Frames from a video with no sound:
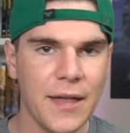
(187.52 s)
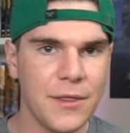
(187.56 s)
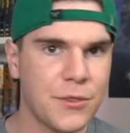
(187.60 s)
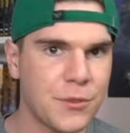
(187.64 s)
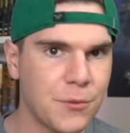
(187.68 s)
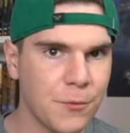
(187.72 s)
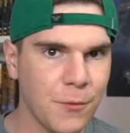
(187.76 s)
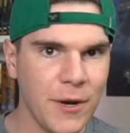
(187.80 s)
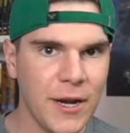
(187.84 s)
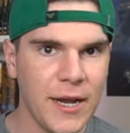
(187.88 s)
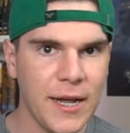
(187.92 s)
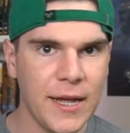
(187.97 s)
And
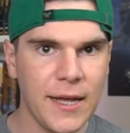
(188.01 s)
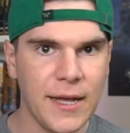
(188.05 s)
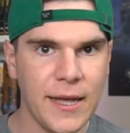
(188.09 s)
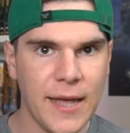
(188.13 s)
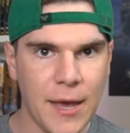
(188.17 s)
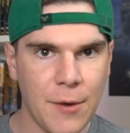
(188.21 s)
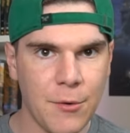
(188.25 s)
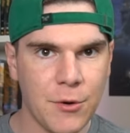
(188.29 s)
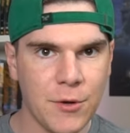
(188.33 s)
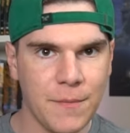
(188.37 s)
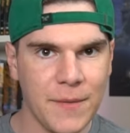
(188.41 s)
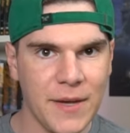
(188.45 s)

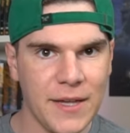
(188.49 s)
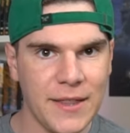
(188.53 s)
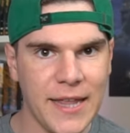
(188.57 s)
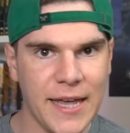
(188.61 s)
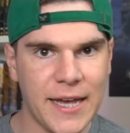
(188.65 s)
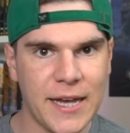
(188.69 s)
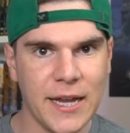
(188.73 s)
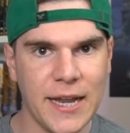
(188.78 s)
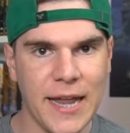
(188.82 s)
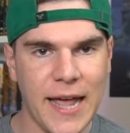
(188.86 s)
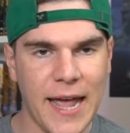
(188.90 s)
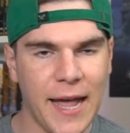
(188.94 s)
three, it would mean
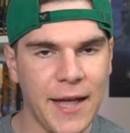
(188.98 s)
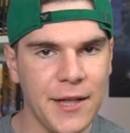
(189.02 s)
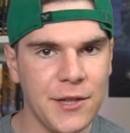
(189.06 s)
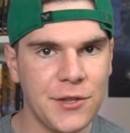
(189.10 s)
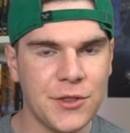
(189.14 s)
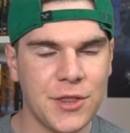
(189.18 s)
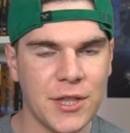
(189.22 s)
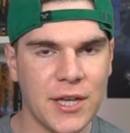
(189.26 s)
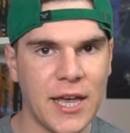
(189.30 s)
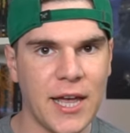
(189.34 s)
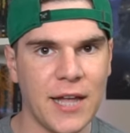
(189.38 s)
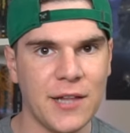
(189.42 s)
they could
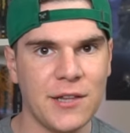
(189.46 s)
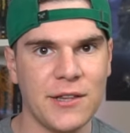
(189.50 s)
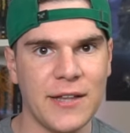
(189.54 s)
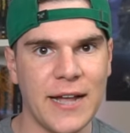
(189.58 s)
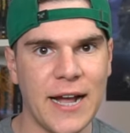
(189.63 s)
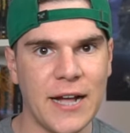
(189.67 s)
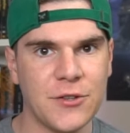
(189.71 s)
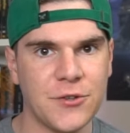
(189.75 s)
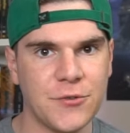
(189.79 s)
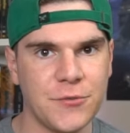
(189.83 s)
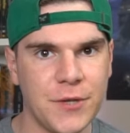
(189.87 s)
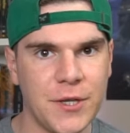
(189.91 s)
age the kids
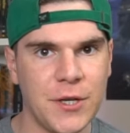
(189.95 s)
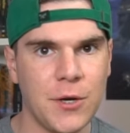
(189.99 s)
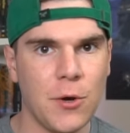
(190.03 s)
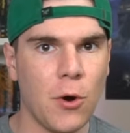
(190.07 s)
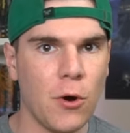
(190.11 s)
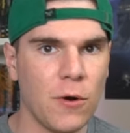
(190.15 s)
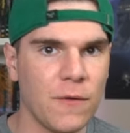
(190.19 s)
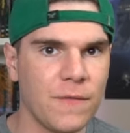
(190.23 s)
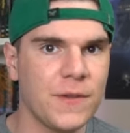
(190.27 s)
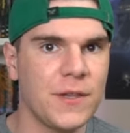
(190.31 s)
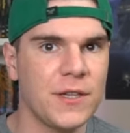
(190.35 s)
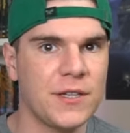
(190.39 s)
naturally
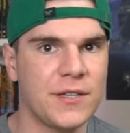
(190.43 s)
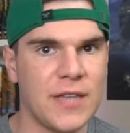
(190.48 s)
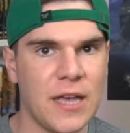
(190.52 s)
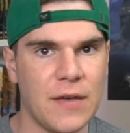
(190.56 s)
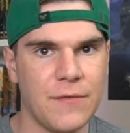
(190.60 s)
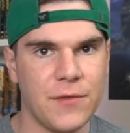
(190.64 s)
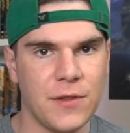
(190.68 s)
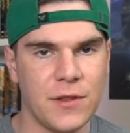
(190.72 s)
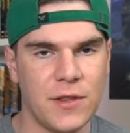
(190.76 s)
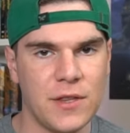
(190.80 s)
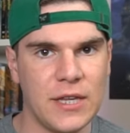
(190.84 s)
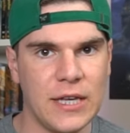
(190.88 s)
over the
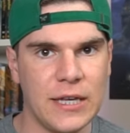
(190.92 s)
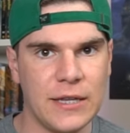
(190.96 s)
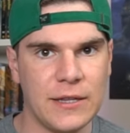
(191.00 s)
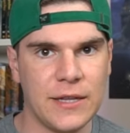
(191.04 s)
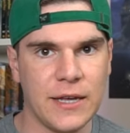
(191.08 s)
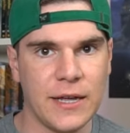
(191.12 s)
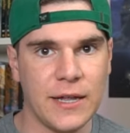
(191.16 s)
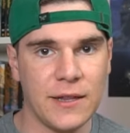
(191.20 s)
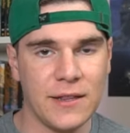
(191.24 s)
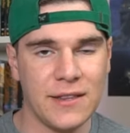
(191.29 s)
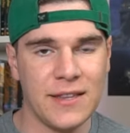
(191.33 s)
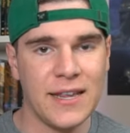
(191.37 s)
seven
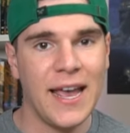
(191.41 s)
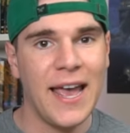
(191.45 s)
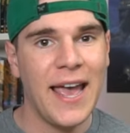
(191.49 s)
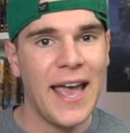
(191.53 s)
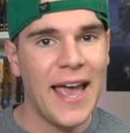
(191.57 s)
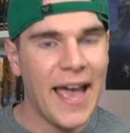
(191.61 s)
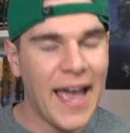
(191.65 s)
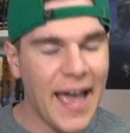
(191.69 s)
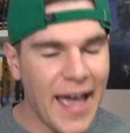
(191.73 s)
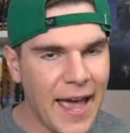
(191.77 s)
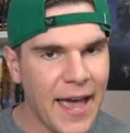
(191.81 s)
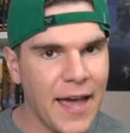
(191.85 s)
seasons,
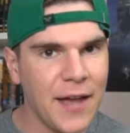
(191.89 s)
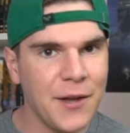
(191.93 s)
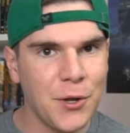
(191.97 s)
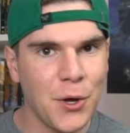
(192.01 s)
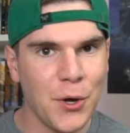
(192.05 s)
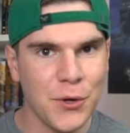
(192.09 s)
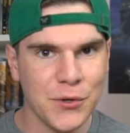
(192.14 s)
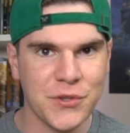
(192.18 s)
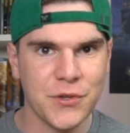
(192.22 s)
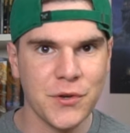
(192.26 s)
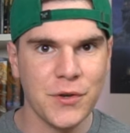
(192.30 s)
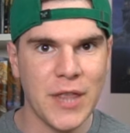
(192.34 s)
and
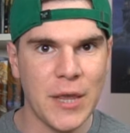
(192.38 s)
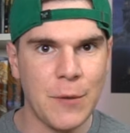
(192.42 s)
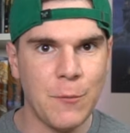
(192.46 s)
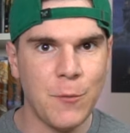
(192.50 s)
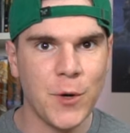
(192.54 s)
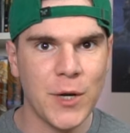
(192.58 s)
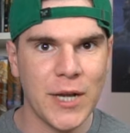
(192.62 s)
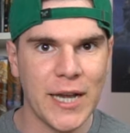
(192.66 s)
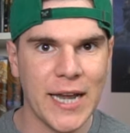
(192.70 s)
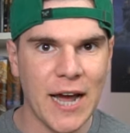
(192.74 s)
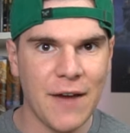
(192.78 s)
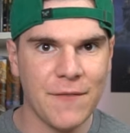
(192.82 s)
also they
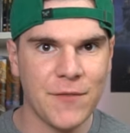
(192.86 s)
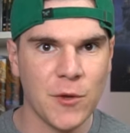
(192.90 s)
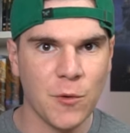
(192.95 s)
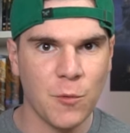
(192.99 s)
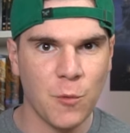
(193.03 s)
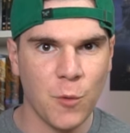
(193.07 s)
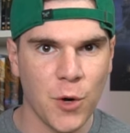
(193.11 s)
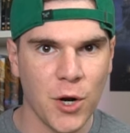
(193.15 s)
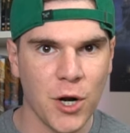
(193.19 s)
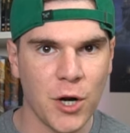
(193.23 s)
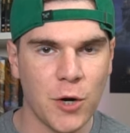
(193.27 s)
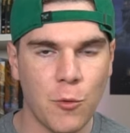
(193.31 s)
wouldn't have to
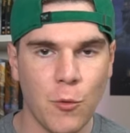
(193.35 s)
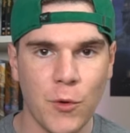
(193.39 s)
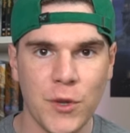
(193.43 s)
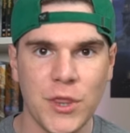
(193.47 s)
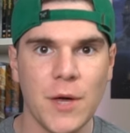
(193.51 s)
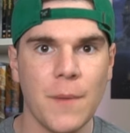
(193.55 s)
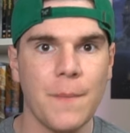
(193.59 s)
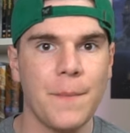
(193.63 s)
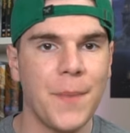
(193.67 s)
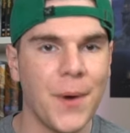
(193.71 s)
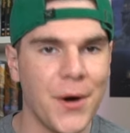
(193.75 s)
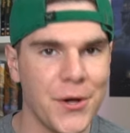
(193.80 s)
work
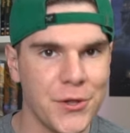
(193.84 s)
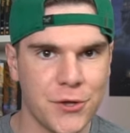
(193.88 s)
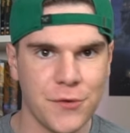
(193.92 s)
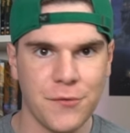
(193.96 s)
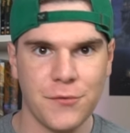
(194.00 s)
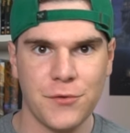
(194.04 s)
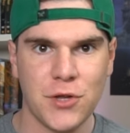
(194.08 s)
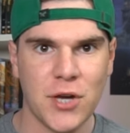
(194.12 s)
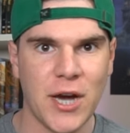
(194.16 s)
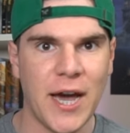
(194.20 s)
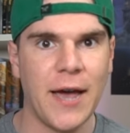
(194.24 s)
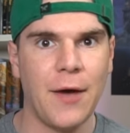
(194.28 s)
with a bunch
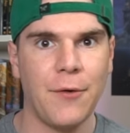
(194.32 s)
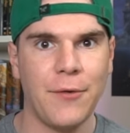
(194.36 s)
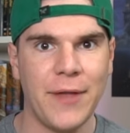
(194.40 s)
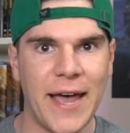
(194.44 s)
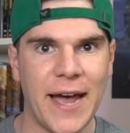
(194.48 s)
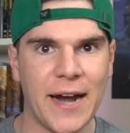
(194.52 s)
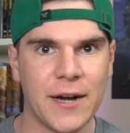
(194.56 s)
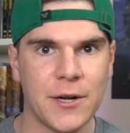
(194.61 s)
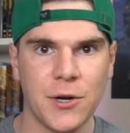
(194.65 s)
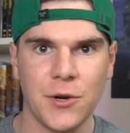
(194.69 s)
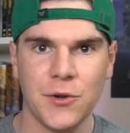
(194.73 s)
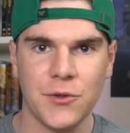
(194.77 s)
of child
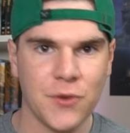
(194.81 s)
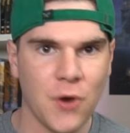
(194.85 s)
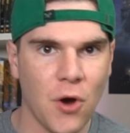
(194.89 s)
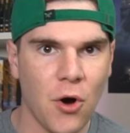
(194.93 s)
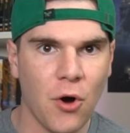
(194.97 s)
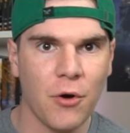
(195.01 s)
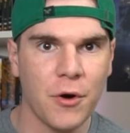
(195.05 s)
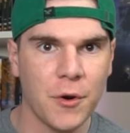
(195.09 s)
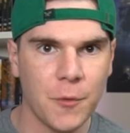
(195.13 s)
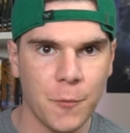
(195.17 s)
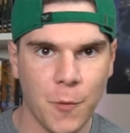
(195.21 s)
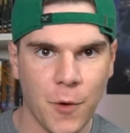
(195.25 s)
actors
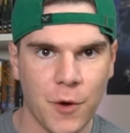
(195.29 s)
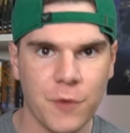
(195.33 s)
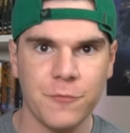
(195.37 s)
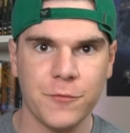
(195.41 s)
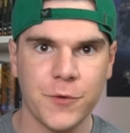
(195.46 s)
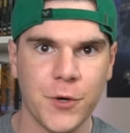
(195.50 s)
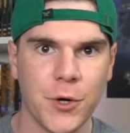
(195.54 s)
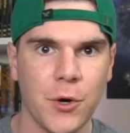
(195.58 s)
all in one